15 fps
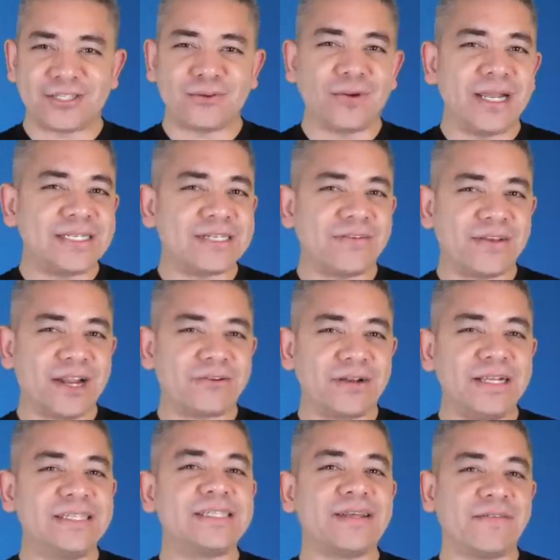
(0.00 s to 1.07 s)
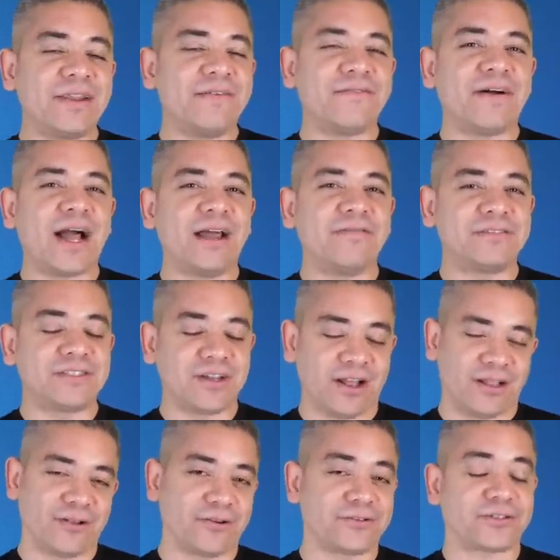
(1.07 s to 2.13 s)
$2,775
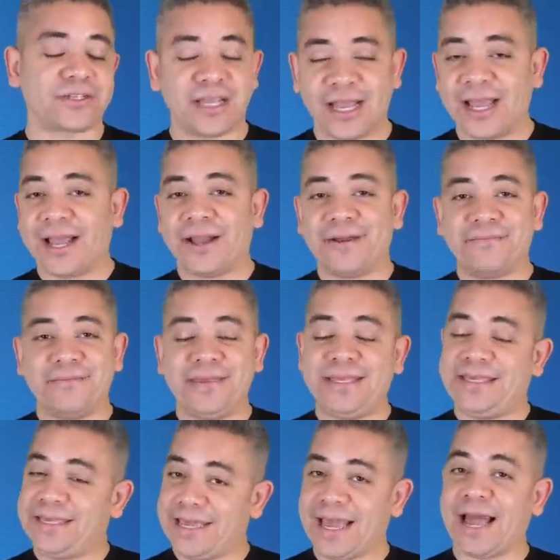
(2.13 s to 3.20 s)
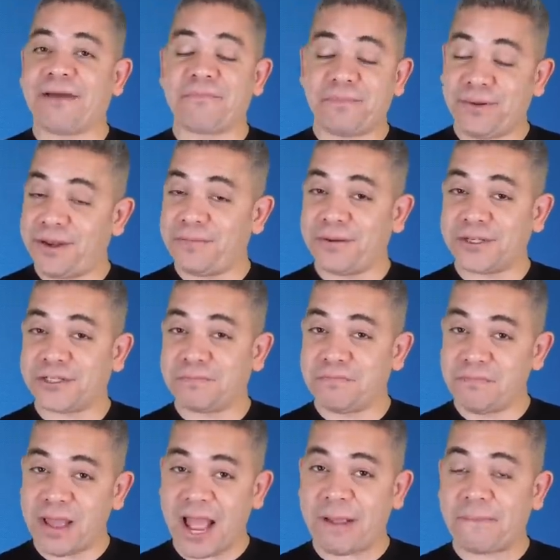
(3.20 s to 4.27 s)
yeah, pretty much
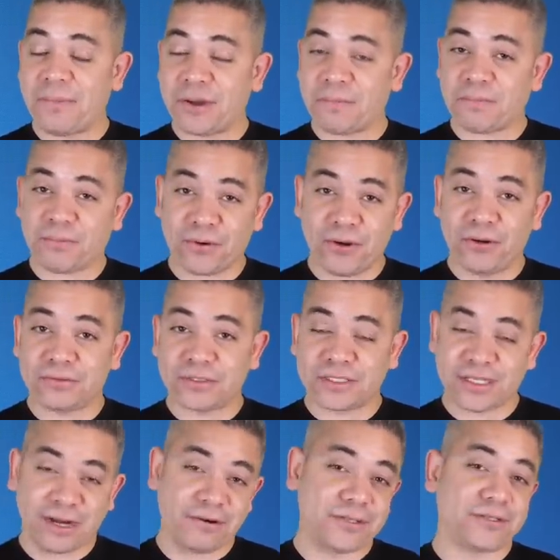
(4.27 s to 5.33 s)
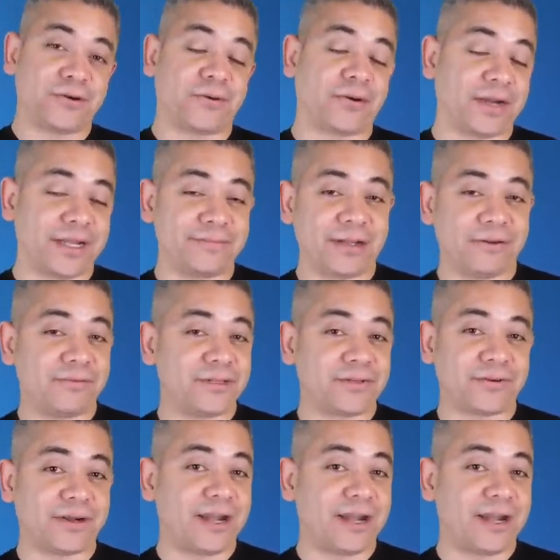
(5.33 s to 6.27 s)
MacBook Pro territory. I wonder